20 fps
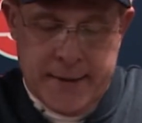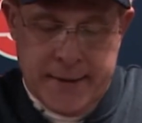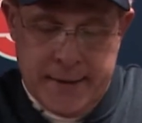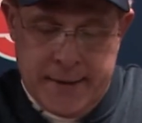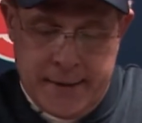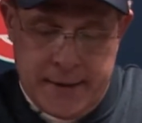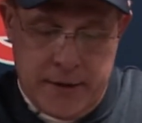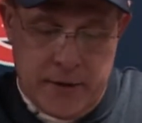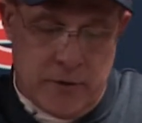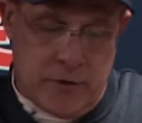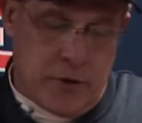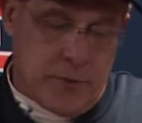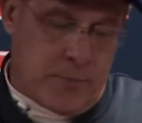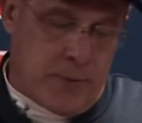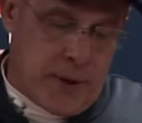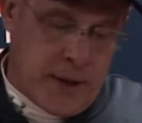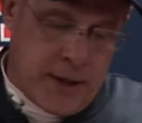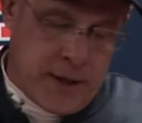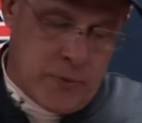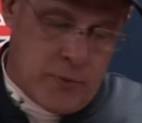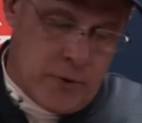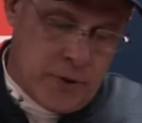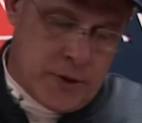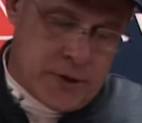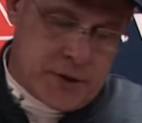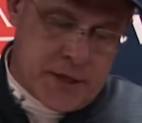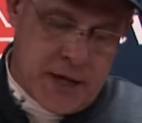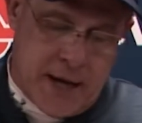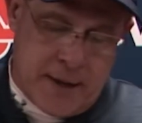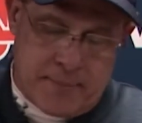you know, you're playing one
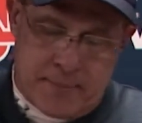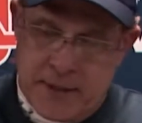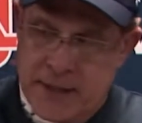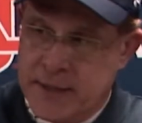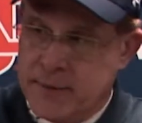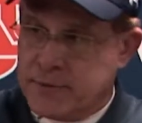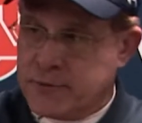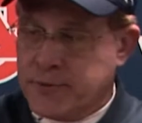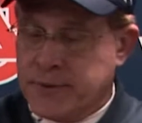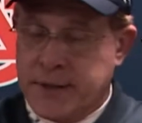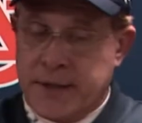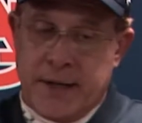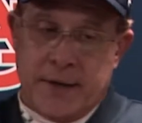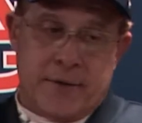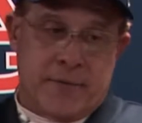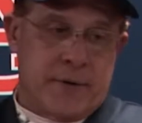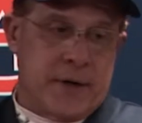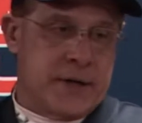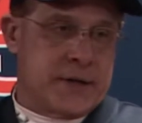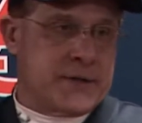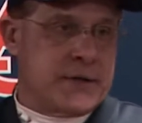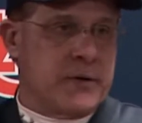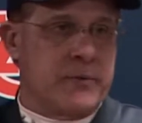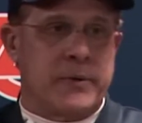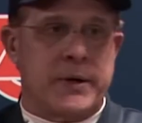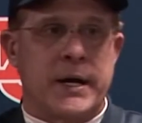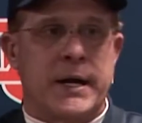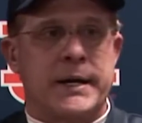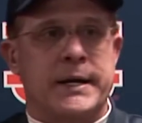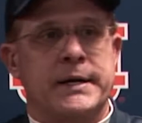of the top teams. When you get in the red zone,
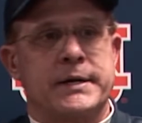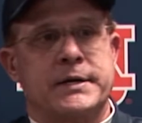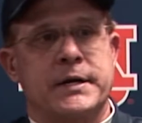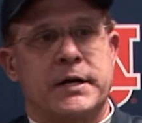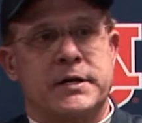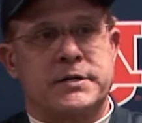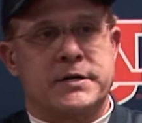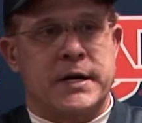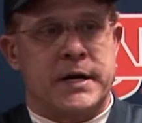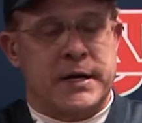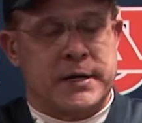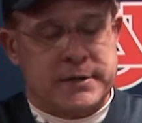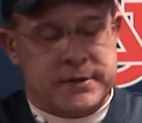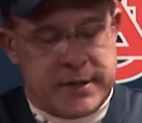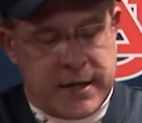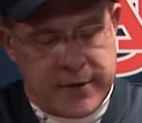we got to get touchdowns.